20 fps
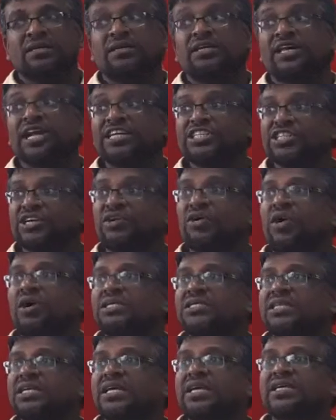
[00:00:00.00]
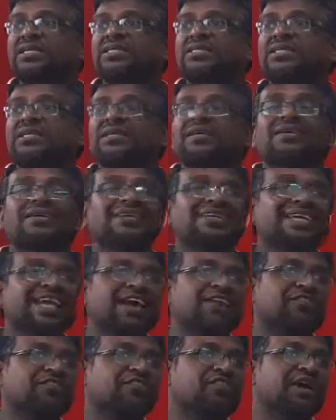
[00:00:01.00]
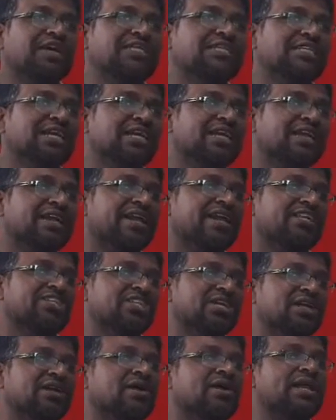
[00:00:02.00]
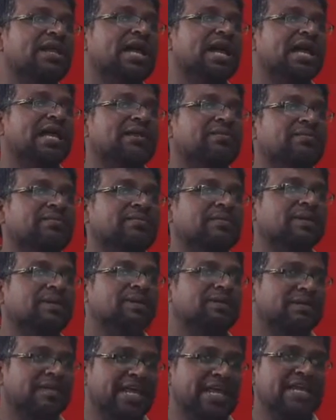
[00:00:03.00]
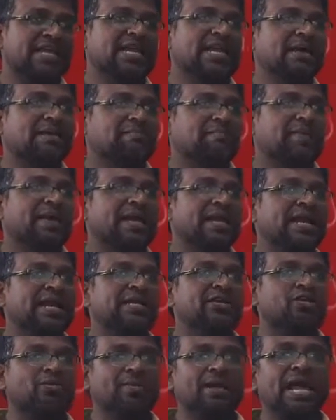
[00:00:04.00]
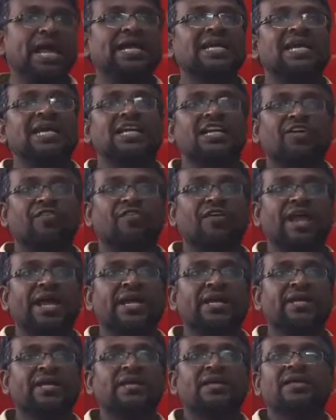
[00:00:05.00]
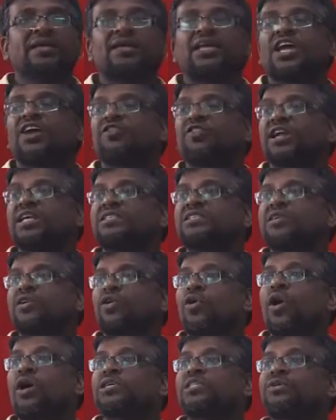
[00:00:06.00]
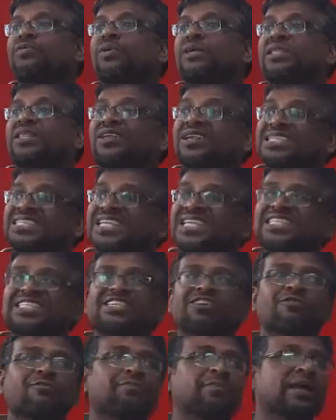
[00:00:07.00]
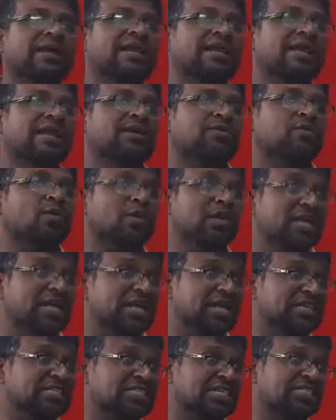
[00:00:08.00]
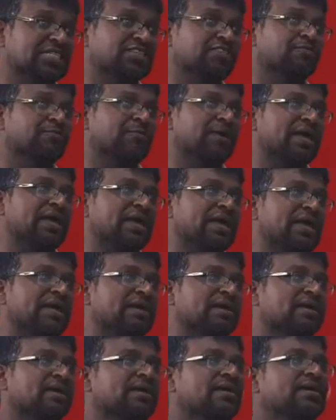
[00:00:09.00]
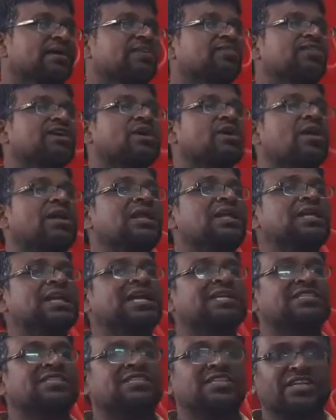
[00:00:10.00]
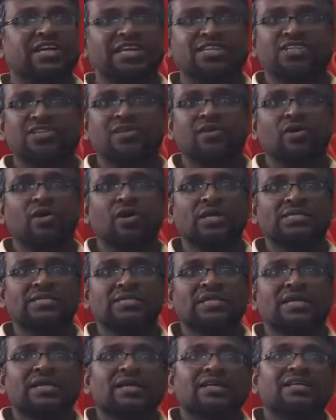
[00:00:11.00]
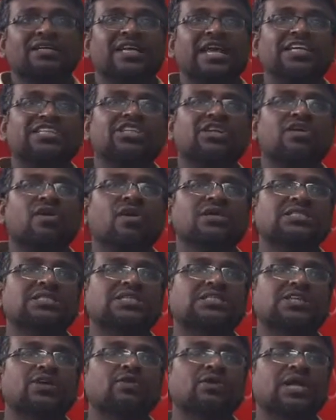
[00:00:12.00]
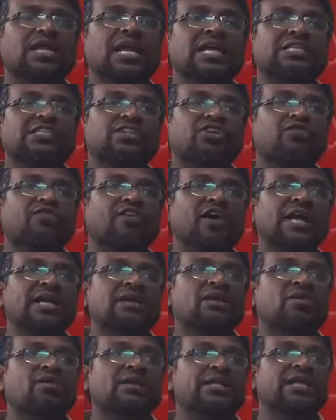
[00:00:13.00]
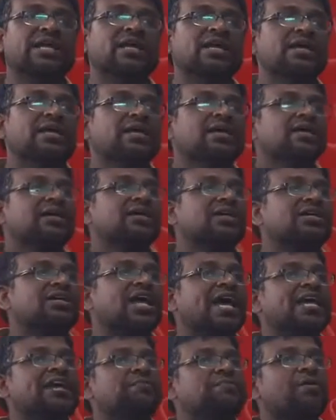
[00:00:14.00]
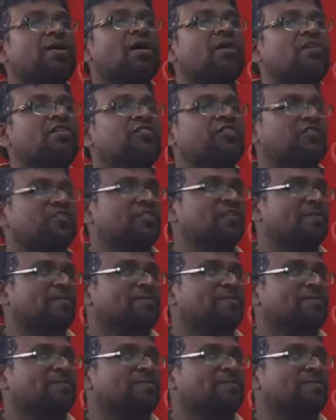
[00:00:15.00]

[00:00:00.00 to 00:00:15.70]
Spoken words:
Test cross is F1 generation or higher, any parent to be identified. If it is crossed with recessive parent, only recessive parent, we call it as test cross. Test cross is utilized to find out the type of